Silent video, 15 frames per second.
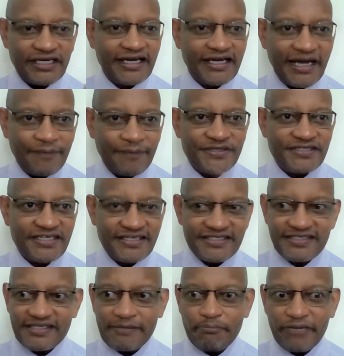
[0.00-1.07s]
a business is
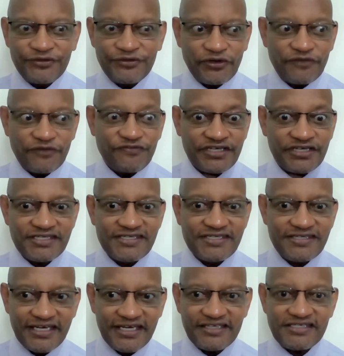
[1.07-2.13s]
a bundle of risks
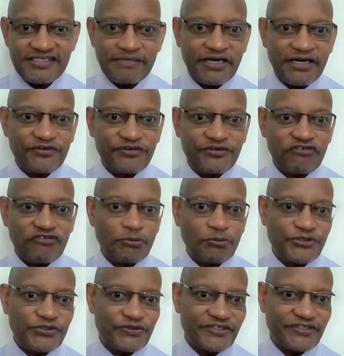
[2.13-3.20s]
and it's a bundle of
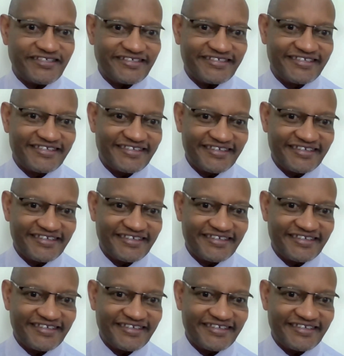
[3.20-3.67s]
opportunities.